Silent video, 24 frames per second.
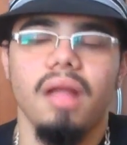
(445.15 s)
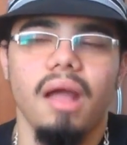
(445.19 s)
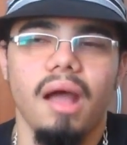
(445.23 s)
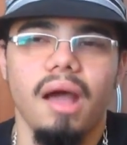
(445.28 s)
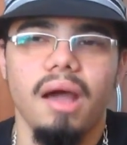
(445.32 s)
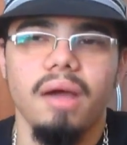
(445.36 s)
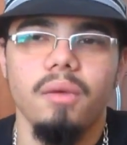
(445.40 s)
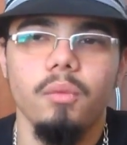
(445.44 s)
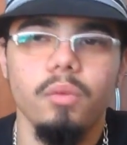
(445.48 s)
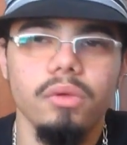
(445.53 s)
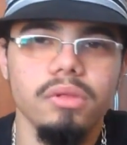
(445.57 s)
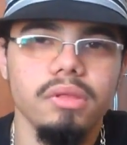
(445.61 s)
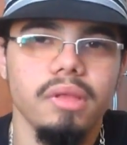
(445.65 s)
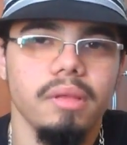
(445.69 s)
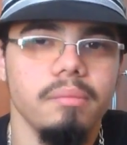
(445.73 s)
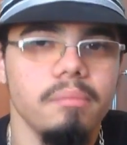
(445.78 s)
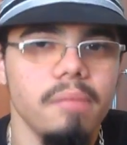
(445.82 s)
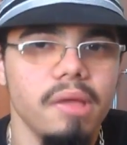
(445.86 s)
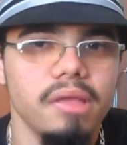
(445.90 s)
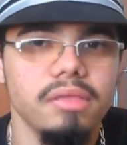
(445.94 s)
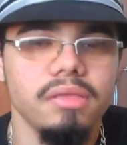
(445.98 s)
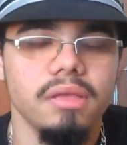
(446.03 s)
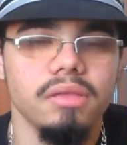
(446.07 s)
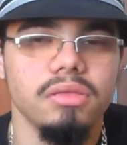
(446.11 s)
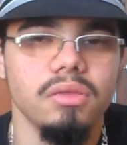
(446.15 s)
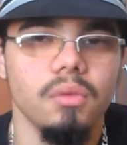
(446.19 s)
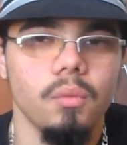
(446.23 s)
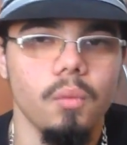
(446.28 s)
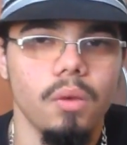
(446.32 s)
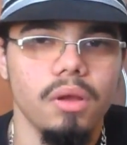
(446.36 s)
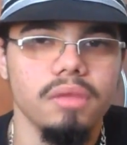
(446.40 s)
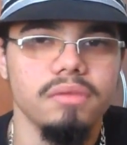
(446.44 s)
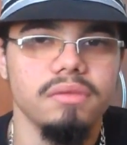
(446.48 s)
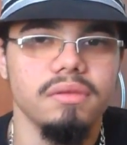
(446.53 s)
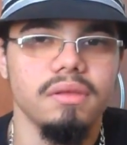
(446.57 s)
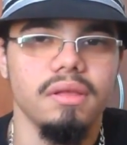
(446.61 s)
I will admit that the
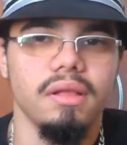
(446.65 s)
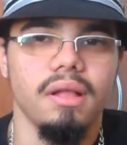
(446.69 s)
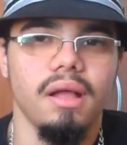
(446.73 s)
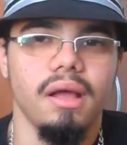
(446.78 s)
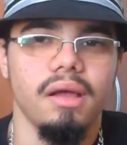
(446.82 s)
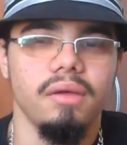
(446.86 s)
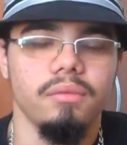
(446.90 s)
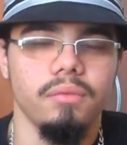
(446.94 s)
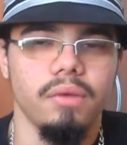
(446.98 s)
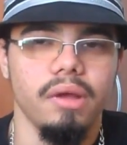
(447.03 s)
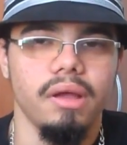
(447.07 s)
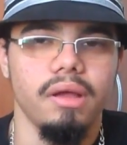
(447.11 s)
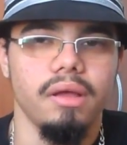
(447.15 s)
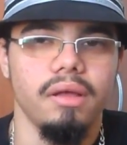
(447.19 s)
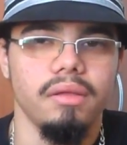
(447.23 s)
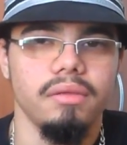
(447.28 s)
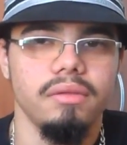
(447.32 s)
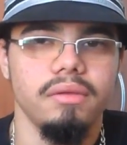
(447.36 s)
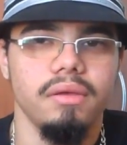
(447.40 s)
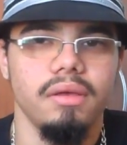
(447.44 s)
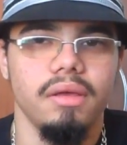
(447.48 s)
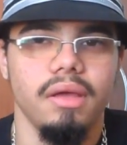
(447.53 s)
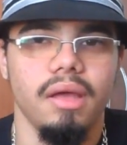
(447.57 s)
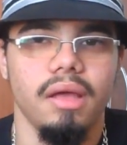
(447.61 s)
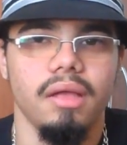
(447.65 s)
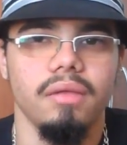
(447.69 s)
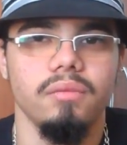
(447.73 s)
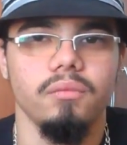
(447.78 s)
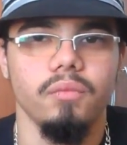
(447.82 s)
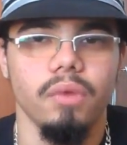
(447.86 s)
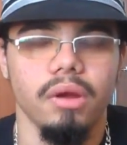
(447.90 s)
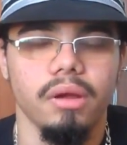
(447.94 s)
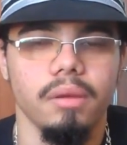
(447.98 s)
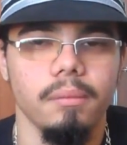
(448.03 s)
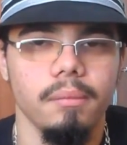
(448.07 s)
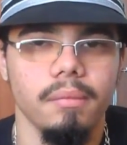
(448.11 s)
ones that I read
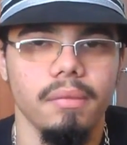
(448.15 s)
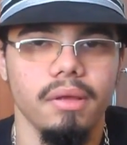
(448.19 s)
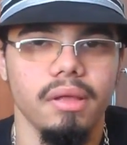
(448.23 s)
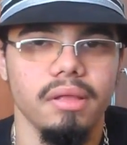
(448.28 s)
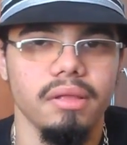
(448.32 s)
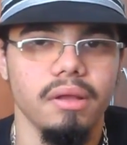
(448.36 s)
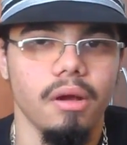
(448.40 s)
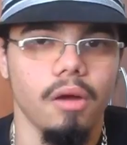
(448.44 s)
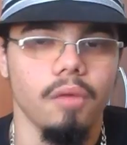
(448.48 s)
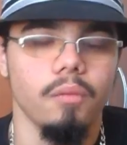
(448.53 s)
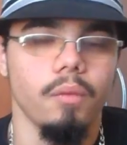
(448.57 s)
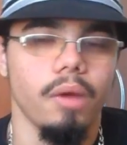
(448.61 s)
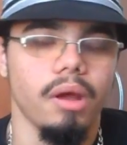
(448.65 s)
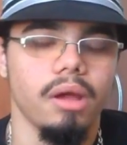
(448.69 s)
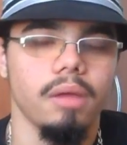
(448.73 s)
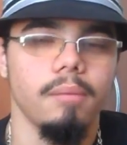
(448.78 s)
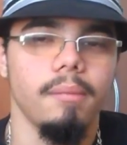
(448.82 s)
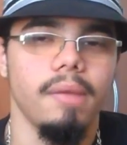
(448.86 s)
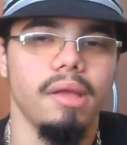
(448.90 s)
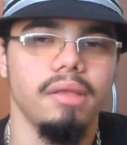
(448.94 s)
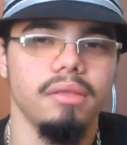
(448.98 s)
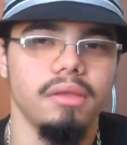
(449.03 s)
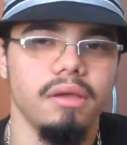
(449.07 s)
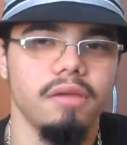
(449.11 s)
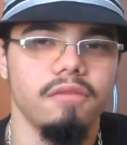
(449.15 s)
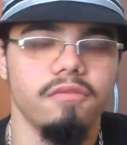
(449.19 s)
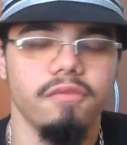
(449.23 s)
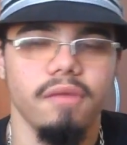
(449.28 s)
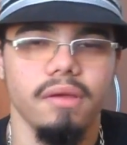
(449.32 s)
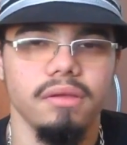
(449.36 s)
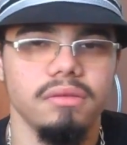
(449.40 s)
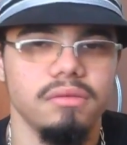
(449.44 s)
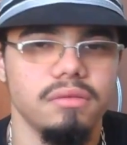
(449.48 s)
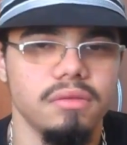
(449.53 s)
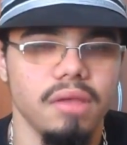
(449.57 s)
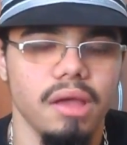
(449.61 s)
and are recommending,
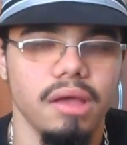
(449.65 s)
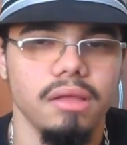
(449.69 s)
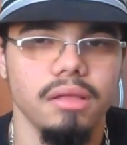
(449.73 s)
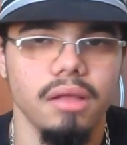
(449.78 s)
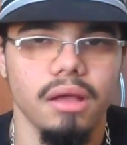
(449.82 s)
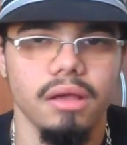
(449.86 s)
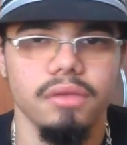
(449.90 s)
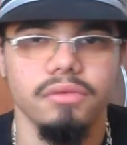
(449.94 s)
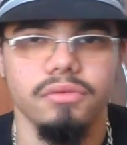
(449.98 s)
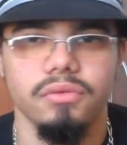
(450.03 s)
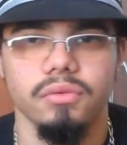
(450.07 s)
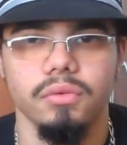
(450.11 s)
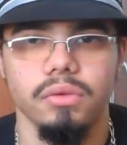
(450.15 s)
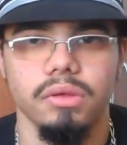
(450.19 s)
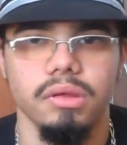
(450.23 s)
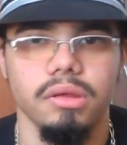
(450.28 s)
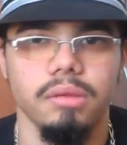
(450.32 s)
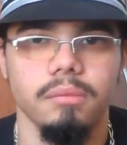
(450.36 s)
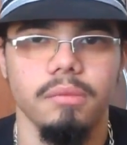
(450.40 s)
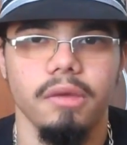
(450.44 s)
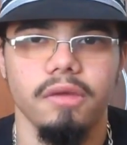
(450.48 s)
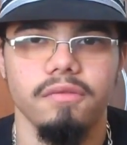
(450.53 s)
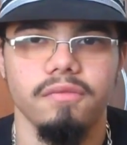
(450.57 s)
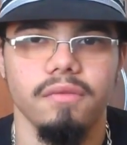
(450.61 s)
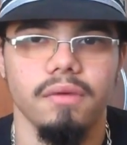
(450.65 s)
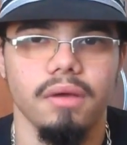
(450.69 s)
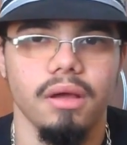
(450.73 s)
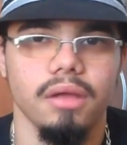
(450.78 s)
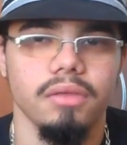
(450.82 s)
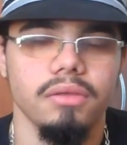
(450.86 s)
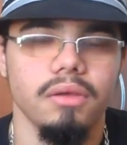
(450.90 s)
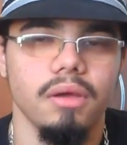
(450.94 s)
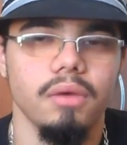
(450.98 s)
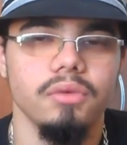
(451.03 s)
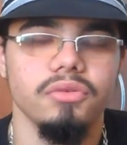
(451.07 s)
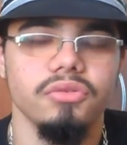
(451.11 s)
Fate Stay Night, Tsukihime,
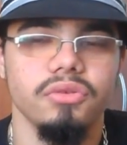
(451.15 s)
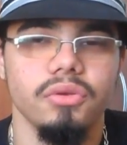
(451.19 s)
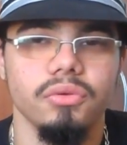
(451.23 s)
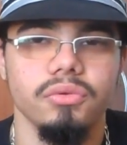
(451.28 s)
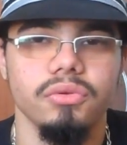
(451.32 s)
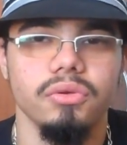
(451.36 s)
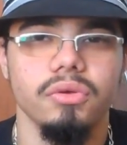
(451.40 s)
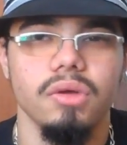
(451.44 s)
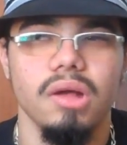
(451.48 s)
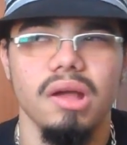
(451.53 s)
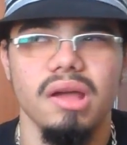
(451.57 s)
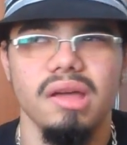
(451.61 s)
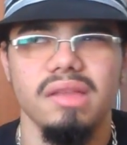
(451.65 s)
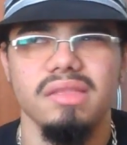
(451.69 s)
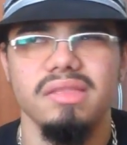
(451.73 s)
Katawa Shoujo,